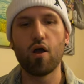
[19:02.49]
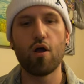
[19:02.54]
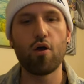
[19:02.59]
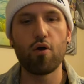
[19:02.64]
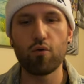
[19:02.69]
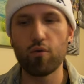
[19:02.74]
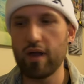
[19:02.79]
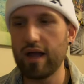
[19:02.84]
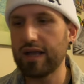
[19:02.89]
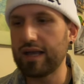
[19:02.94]

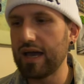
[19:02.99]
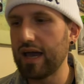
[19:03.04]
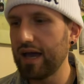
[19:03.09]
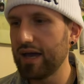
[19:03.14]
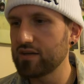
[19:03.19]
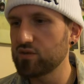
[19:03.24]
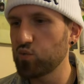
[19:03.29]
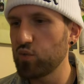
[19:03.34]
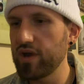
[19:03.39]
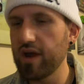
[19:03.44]
All right
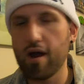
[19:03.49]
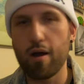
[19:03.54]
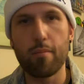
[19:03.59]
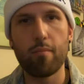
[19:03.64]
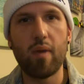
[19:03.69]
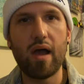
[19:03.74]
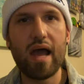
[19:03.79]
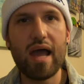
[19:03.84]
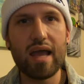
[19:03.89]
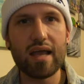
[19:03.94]
guys, we are
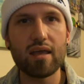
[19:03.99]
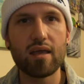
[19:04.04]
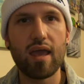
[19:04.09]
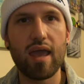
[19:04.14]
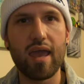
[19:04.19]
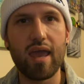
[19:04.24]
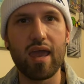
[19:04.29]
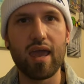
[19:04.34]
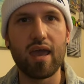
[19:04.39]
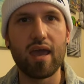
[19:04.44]

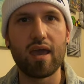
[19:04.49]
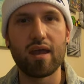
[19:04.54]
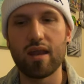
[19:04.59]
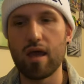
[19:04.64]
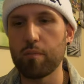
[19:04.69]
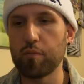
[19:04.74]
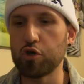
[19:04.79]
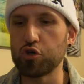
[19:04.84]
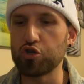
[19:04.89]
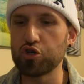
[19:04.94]
back and
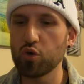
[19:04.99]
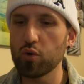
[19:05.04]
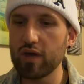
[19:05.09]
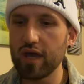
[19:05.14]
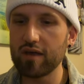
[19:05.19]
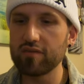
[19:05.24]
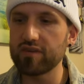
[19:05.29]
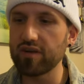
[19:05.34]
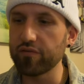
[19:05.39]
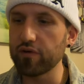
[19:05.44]
I'm gonna
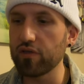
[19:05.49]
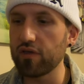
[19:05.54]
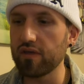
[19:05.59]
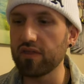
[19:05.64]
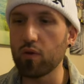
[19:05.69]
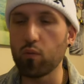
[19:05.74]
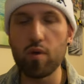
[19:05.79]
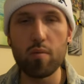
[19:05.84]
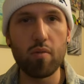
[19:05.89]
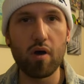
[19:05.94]
showcase
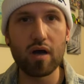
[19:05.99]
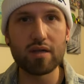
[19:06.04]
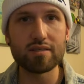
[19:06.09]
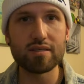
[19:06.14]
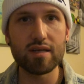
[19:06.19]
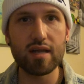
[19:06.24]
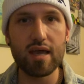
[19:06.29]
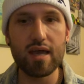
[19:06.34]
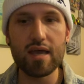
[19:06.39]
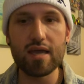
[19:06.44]
everything that we bought
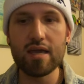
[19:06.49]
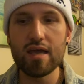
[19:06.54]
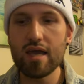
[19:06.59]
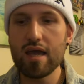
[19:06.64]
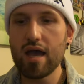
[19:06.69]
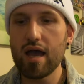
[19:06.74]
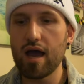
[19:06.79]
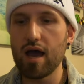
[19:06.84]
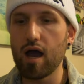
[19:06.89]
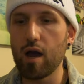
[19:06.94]
today.
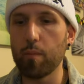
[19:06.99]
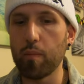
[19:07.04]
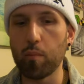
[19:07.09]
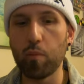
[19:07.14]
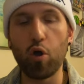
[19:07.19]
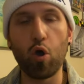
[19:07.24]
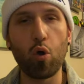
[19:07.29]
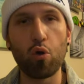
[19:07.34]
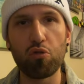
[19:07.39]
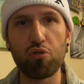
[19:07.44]
Um, I'm
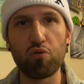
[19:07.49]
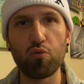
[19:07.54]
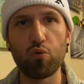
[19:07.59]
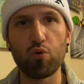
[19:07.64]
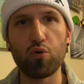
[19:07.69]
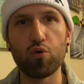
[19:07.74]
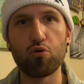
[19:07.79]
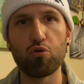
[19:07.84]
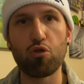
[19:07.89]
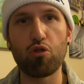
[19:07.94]
gonna go
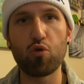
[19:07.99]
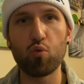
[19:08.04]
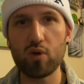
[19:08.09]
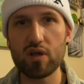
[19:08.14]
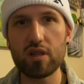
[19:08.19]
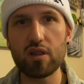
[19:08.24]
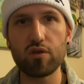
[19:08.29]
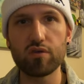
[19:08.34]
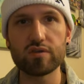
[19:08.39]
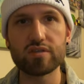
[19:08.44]
through
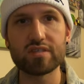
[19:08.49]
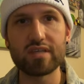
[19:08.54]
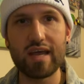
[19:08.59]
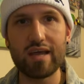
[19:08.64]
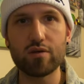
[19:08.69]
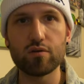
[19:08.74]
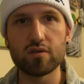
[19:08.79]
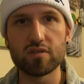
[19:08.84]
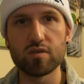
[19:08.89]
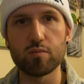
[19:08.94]
three little
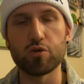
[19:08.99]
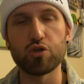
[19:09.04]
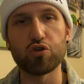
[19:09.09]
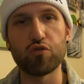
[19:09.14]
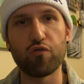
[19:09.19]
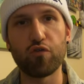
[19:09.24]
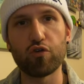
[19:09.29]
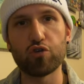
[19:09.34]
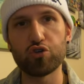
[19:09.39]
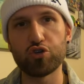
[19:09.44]
cycles. I'm gonna
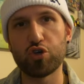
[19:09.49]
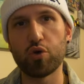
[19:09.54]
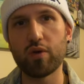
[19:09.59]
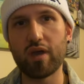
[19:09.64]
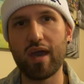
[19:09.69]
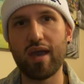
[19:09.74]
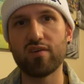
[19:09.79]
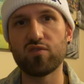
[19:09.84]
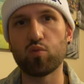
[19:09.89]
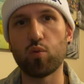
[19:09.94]
first
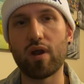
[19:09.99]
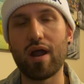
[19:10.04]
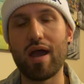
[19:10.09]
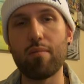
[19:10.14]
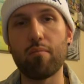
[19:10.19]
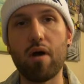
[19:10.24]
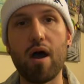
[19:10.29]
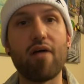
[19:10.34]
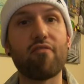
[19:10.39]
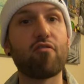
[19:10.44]
showcase what I
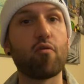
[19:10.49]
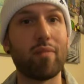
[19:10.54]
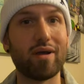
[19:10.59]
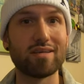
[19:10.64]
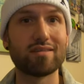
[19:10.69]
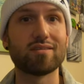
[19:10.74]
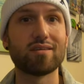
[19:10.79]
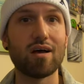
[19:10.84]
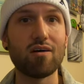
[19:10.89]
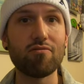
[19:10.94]
bought for
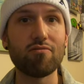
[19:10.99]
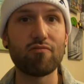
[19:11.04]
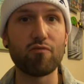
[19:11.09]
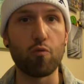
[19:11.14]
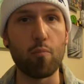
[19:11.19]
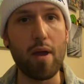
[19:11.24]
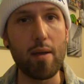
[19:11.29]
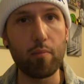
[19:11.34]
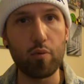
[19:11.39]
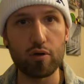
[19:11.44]
myself
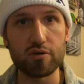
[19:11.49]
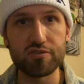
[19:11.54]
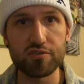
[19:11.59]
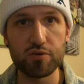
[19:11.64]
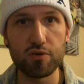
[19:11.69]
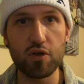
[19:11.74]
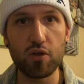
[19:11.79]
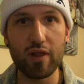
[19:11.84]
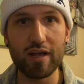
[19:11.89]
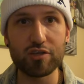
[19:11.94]
for my
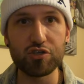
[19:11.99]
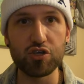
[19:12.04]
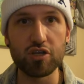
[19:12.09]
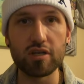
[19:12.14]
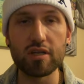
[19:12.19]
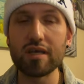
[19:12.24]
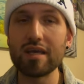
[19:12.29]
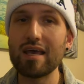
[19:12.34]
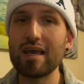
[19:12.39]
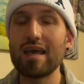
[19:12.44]
personal
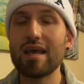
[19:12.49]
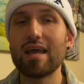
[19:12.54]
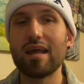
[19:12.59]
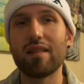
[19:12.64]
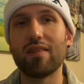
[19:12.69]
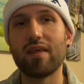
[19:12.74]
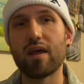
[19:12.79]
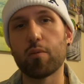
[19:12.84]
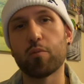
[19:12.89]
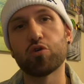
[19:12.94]
collection.
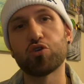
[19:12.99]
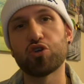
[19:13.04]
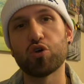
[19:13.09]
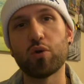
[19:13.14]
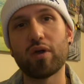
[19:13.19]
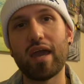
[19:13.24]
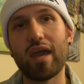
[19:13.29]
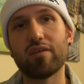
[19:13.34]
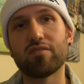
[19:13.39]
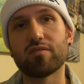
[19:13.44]
then I'm gonna
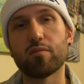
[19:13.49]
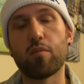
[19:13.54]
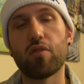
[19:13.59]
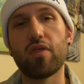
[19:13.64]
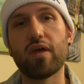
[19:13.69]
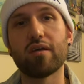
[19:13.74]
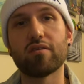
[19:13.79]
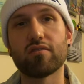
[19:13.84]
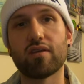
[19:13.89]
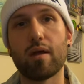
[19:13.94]
showcase some
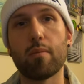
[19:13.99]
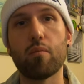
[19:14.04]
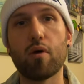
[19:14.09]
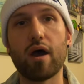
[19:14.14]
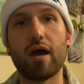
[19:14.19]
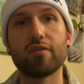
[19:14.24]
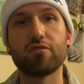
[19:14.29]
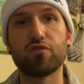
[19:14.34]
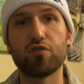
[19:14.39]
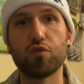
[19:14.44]
things that I
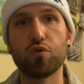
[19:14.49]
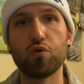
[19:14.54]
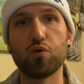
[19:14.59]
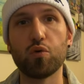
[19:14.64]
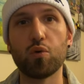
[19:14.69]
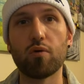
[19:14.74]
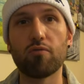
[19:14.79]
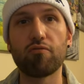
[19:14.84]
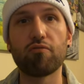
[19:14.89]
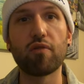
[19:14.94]
bought
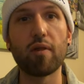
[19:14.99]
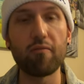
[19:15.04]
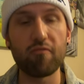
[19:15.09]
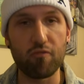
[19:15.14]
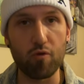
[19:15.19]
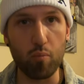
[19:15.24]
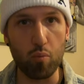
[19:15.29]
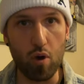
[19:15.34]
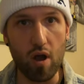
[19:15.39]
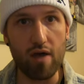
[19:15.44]
to flip
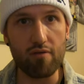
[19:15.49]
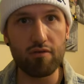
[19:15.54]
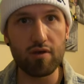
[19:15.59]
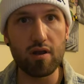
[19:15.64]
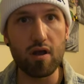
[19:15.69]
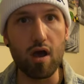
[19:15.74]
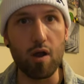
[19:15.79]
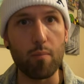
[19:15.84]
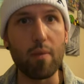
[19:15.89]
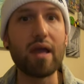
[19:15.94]
for
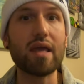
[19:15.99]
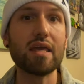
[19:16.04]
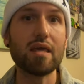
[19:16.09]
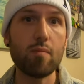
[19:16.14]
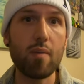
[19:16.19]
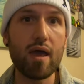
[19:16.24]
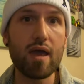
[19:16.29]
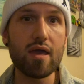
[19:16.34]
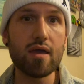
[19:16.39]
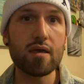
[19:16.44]
profit on my
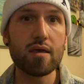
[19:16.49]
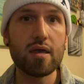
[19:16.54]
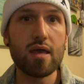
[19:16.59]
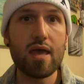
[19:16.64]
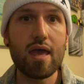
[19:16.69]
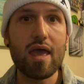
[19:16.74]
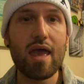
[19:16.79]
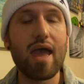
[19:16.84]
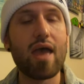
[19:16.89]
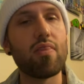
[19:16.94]
eBay.
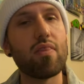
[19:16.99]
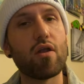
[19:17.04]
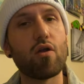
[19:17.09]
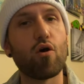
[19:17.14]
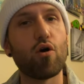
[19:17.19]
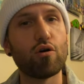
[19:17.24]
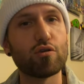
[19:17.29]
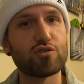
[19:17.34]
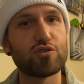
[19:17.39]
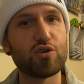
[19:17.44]
And then
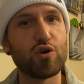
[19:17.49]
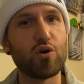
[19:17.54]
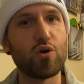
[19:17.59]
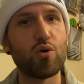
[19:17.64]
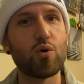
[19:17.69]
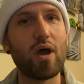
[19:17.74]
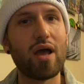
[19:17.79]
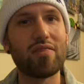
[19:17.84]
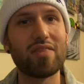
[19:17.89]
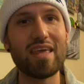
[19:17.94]

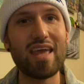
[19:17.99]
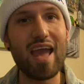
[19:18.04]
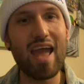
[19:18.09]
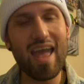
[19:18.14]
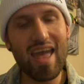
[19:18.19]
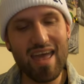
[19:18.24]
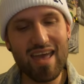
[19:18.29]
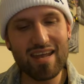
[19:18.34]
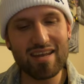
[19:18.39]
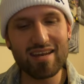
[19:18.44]
also at the
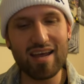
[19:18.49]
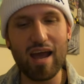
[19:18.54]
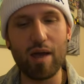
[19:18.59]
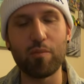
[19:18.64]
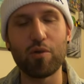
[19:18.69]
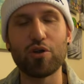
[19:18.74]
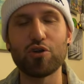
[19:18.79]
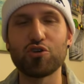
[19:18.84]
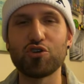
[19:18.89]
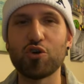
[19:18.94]
end,
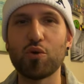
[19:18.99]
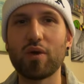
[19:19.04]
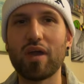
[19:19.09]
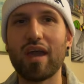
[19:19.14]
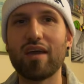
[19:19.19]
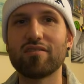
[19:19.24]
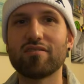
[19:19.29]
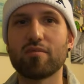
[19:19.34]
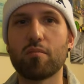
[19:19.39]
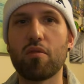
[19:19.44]
I'm gonna
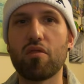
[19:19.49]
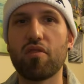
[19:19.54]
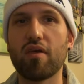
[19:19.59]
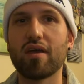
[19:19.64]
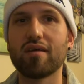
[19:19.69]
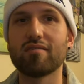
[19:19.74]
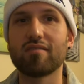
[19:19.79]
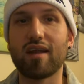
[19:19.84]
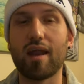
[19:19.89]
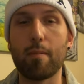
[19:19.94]
showcase some
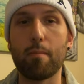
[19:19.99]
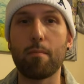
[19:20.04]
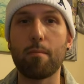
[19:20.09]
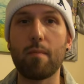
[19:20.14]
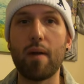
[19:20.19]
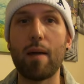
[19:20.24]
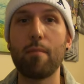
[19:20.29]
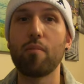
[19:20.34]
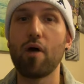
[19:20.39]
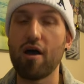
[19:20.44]
things that I,
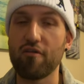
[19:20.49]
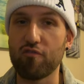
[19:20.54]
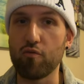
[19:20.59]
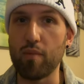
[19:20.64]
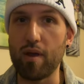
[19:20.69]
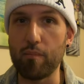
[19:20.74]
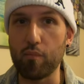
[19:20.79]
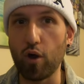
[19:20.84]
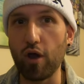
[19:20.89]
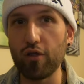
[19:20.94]
I bought for
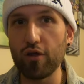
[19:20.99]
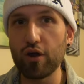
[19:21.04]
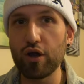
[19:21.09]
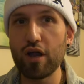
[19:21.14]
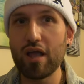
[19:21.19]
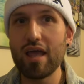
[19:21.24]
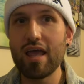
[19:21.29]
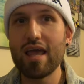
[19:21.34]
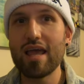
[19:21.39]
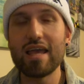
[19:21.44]
my
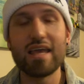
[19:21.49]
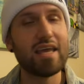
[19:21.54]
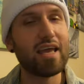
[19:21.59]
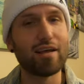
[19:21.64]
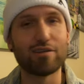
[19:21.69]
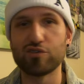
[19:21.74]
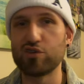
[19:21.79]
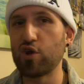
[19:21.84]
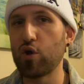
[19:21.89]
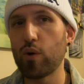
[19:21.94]
brother. He
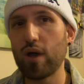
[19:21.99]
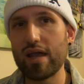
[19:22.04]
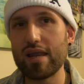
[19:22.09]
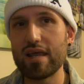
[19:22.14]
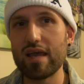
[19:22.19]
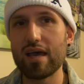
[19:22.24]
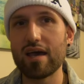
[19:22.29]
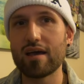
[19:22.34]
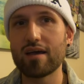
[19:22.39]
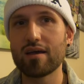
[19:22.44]
has no
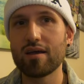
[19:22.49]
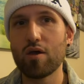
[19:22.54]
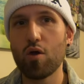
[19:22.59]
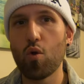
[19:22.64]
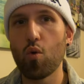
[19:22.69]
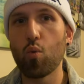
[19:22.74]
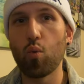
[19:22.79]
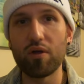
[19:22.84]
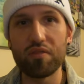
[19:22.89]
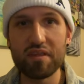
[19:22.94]
idea
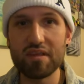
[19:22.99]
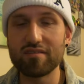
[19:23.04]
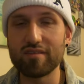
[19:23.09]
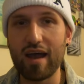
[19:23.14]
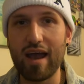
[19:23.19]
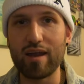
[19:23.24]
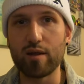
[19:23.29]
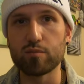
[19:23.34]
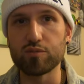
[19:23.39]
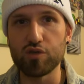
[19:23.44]
what these
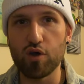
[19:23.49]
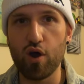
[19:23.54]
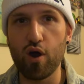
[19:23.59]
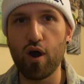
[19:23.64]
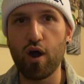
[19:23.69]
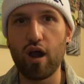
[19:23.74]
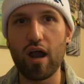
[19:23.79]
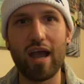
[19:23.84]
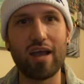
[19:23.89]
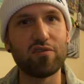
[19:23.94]
items
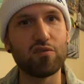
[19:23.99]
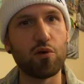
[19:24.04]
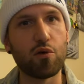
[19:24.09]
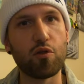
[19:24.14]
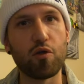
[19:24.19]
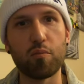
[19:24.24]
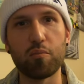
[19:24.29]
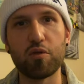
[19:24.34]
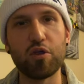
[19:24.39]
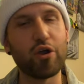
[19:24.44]
are. I
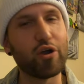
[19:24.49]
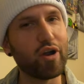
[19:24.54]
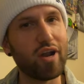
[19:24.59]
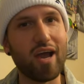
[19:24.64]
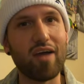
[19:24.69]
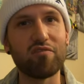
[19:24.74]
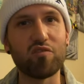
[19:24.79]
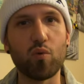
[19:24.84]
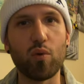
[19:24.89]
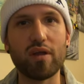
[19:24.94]
told him, you're
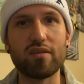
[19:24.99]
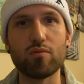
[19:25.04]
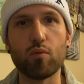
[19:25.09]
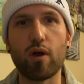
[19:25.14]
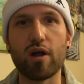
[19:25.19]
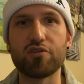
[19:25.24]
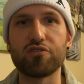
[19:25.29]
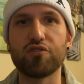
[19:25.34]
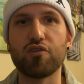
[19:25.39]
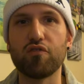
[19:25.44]
gonna have to wait to
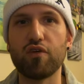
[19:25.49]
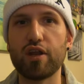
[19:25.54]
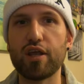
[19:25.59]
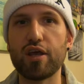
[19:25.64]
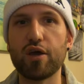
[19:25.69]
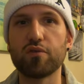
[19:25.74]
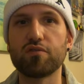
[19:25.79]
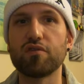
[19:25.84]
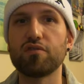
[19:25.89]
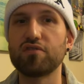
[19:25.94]
watch the
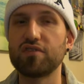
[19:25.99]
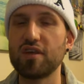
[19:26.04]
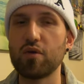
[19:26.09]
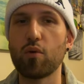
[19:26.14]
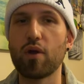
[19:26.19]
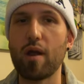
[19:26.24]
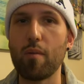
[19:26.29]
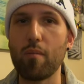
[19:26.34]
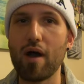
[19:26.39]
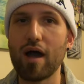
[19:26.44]
video to see
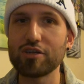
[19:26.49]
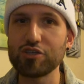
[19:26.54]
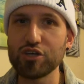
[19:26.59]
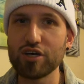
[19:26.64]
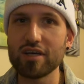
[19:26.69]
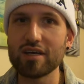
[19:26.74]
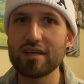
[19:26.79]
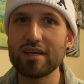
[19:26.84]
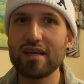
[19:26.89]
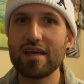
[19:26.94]
what I bought
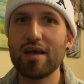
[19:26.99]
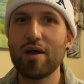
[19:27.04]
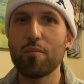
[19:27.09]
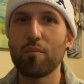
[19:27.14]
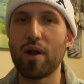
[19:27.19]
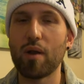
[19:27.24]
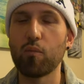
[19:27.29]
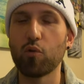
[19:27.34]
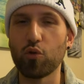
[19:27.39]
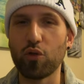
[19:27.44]
you,
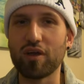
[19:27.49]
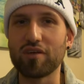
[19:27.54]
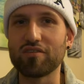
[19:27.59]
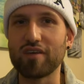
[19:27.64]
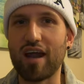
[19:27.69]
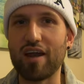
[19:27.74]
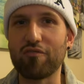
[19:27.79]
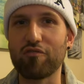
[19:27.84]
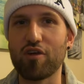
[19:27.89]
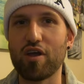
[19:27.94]
but I'm really
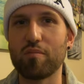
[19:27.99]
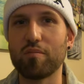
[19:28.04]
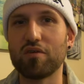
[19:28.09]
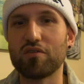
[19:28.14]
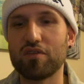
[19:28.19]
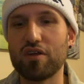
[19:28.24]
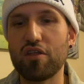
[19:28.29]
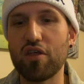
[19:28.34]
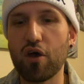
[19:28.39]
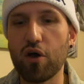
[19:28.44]
excited for him to
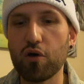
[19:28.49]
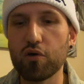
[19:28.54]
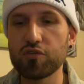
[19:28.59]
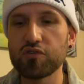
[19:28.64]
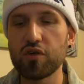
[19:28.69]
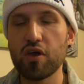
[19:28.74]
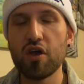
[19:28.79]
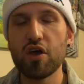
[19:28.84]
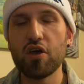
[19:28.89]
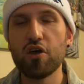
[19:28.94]
see
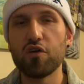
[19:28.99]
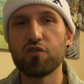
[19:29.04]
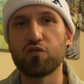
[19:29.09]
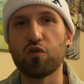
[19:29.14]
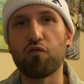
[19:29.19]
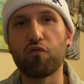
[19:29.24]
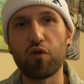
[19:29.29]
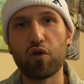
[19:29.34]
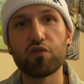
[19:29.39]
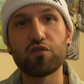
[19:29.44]
those.
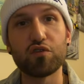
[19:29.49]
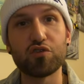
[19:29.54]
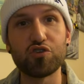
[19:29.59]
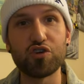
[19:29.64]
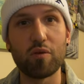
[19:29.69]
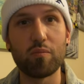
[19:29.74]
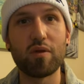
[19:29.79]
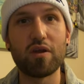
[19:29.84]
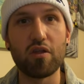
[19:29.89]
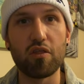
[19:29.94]
So first, let's
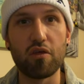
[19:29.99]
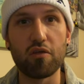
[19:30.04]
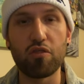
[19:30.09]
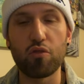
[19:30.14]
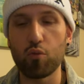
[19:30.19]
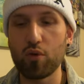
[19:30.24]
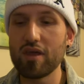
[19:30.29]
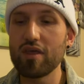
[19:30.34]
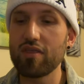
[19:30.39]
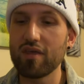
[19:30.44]
jump into the
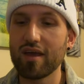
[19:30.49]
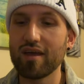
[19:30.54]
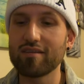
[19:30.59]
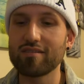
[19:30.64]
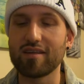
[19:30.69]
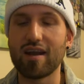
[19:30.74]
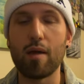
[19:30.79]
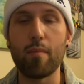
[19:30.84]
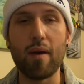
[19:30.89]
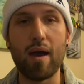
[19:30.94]
three
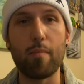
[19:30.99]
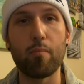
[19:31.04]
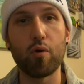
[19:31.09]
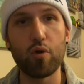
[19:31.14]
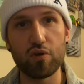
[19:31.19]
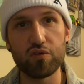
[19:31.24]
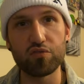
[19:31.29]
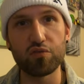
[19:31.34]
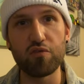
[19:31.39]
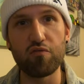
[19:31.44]
things that I bought
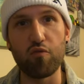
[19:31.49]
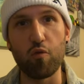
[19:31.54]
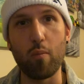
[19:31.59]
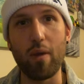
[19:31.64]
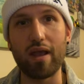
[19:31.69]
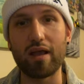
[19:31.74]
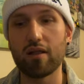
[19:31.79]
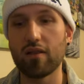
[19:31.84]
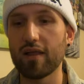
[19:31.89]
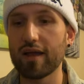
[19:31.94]
personally for
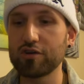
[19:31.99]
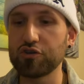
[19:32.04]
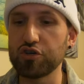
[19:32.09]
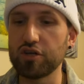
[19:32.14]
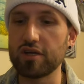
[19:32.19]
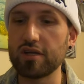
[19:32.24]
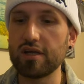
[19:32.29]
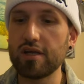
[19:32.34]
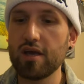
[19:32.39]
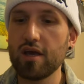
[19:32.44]
my
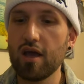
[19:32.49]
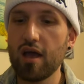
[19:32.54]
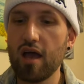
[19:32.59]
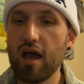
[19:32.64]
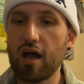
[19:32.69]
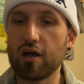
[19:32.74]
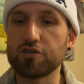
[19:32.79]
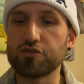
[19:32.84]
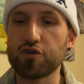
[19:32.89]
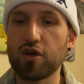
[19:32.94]
collection.
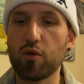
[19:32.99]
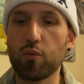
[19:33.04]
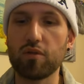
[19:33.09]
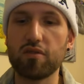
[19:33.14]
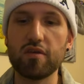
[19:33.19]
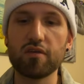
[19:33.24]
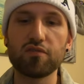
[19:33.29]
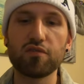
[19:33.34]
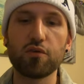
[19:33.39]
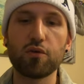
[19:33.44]
I'll start
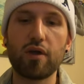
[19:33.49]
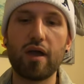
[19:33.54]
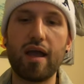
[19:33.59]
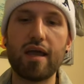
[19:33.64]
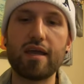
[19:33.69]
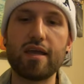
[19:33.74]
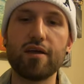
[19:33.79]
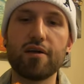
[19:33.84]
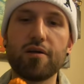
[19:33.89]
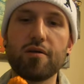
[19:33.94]
with this little
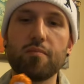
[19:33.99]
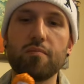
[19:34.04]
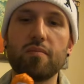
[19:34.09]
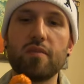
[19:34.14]
guy here.